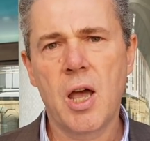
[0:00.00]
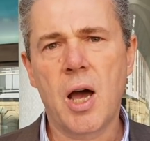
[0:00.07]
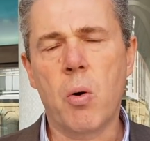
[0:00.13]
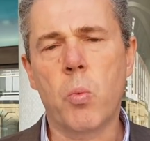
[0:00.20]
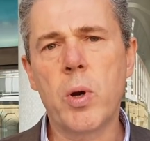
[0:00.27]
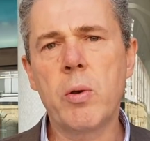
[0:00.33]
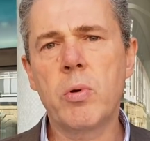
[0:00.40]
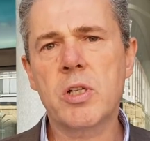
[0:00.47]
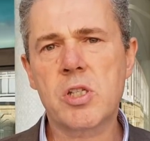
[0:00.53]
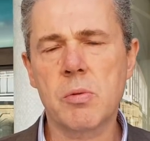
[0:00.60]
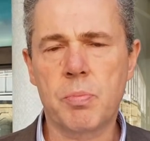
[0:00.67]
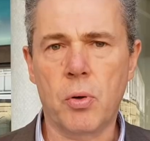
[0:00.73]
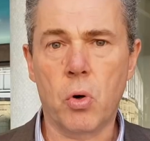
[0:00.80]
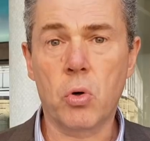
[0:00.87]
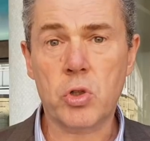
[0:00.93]
And we will
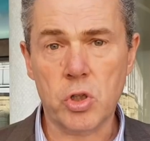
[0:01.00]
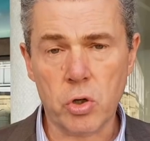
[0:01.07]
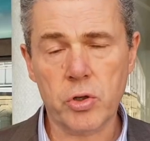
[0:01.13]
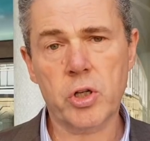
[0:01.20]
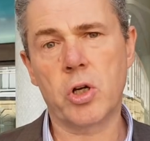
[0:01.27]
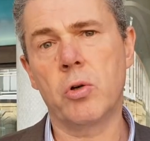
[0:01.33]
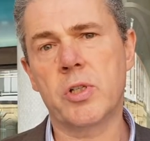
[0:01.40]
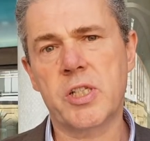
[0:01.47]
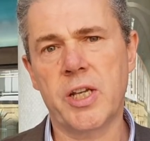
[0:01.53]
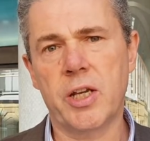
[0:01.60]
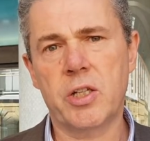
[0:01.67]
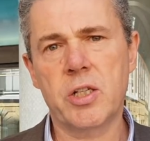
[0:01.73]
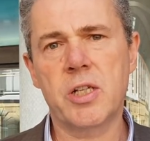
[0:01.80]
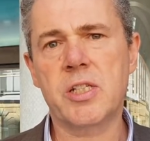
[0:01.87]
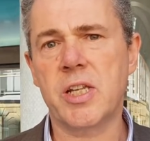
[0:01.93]
support your
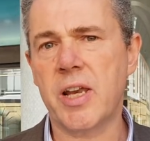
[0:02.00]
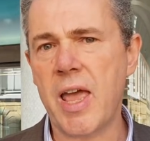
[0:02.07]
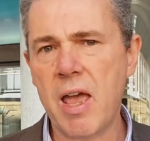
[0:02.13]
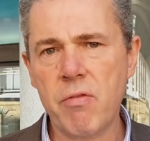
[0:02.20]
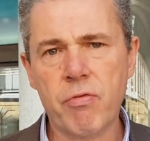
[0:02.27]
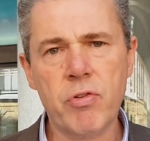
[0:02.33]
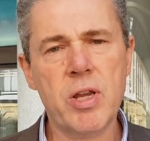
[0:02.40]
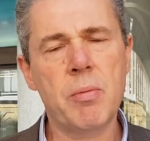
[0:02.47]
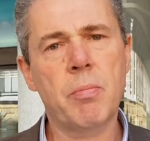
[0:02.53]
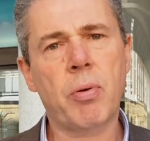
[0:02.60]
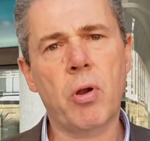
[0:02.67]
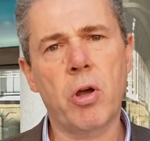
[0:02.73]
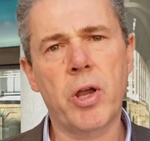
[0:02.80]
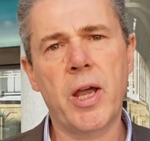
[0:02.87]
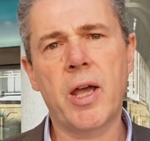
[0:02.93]
negotiators in every
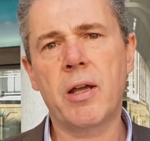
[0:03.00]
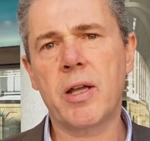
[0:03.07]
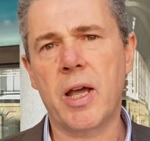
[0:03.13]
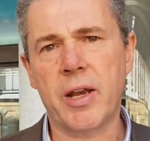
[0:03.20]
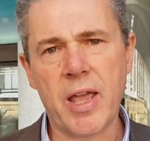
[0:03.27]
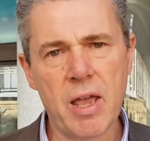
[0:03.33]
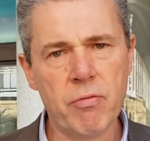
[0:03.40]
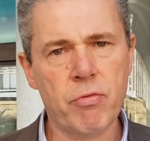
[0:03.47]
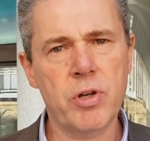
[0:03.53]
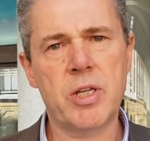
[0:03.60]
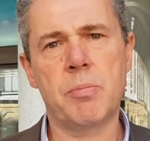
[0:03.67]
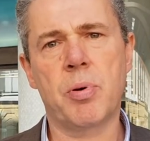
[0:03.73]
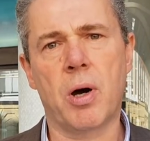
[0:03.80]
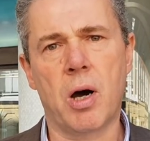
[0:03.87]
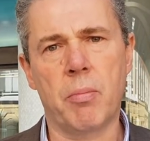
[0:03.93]
employer and every
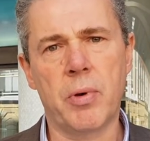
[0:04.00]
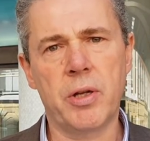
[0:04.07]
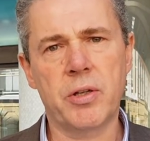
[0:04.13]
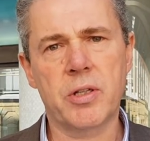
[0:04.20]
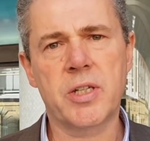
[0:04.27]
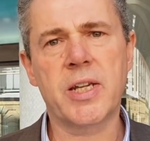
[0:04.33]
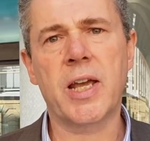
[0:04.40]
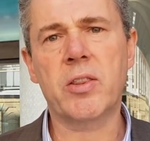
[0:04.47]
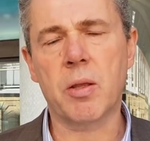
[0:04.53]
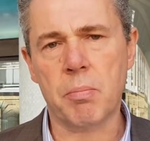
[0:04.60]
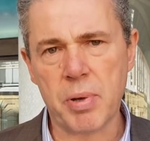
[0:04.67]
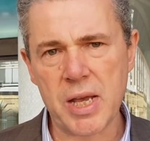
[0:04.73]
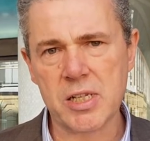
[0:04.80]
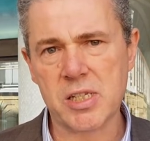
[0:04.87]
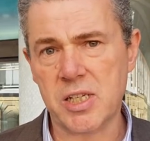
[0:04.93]
department to get the
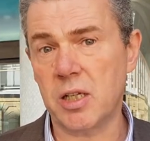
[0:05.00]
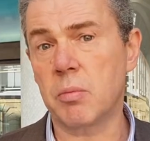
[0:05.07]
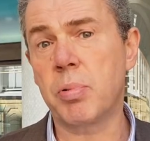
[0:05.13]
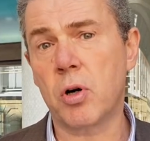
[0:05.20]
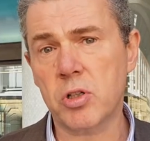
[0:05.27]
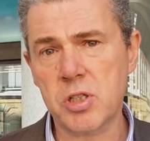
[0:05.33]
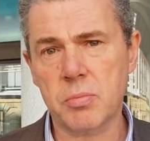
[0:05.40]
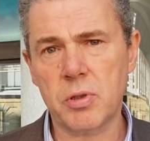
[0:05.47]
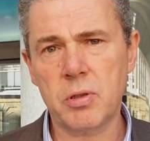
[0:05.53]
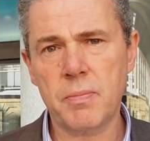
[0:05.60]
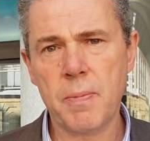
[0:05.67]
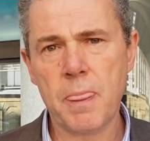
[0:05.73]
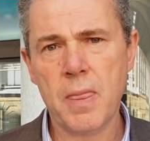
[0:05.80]
best deal possible.